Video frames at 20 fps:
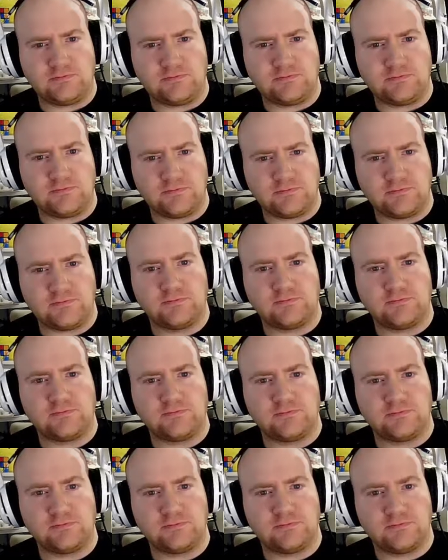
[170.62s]

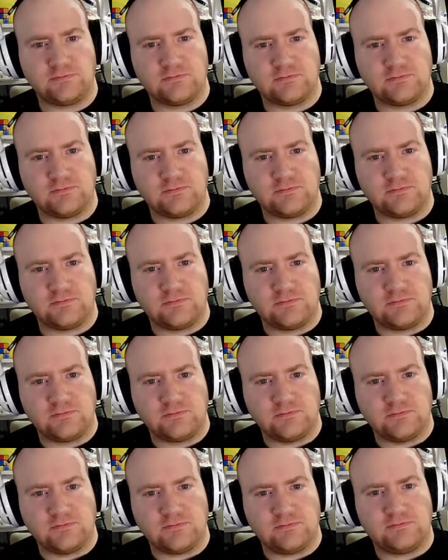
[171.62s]

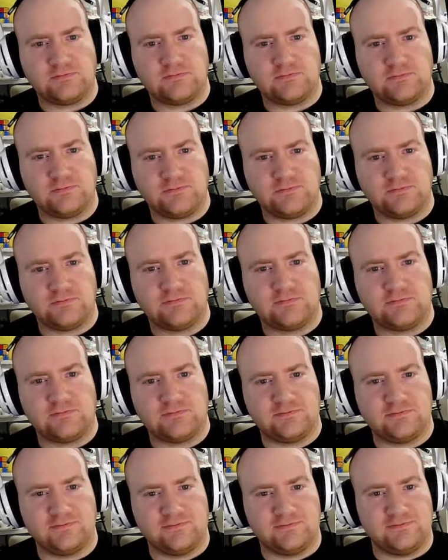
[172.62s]

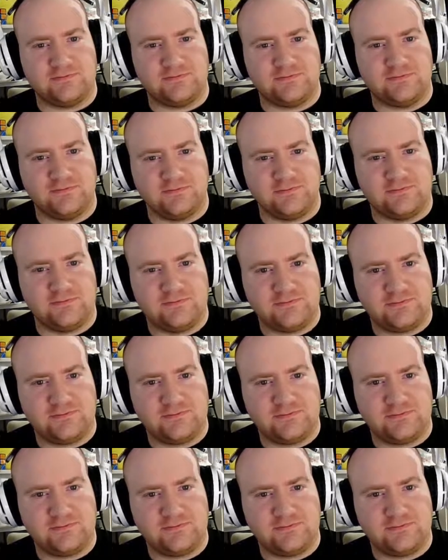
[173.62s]
Nobody speaks.